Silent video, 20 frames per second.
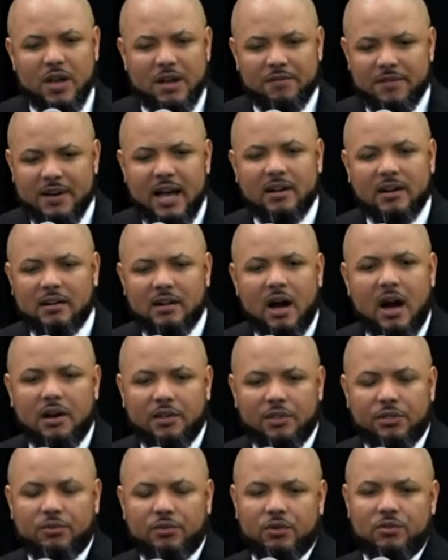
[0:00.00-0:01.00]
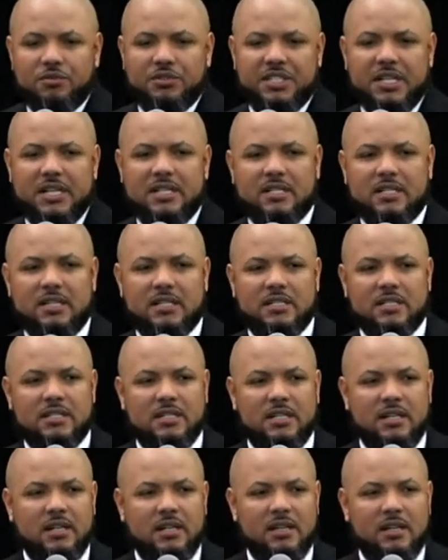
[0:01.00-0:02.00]
have not gone through Jesus
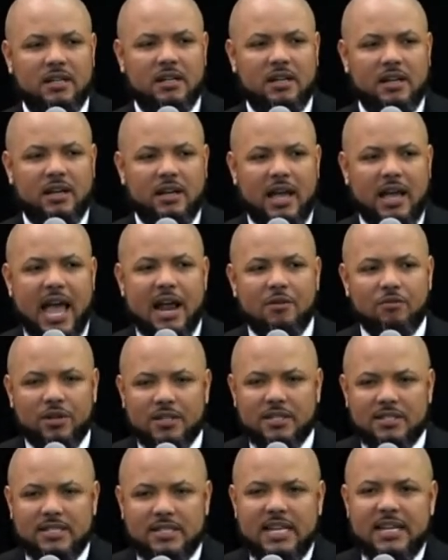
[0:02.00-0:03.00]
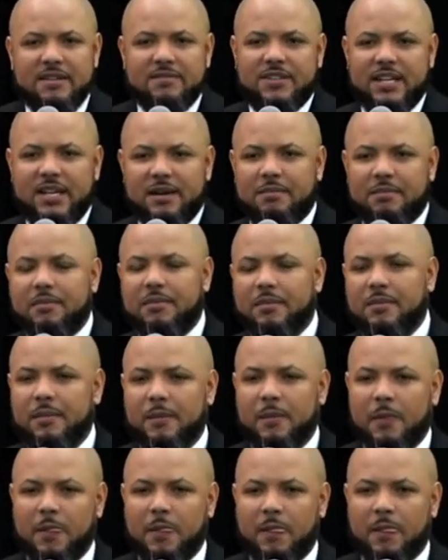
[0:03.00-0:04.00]
and received him
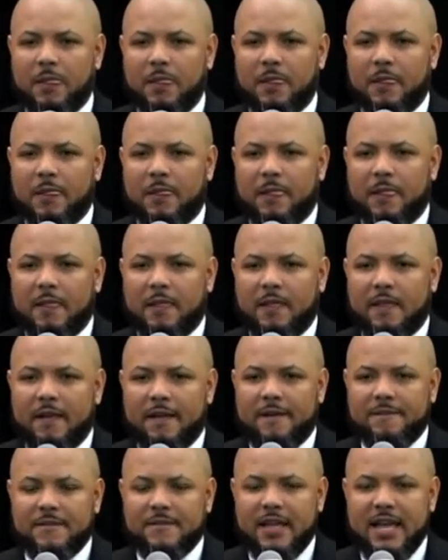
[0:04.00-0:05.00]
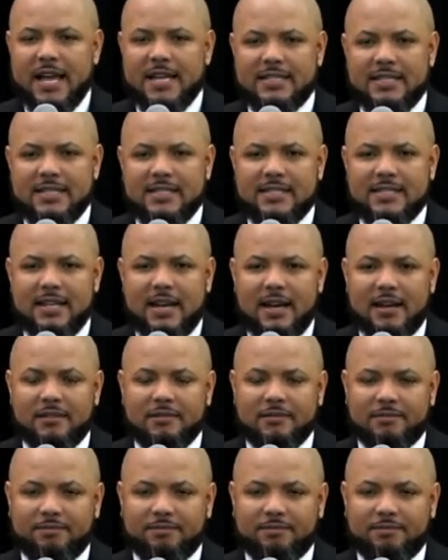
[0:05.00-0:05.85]
as his son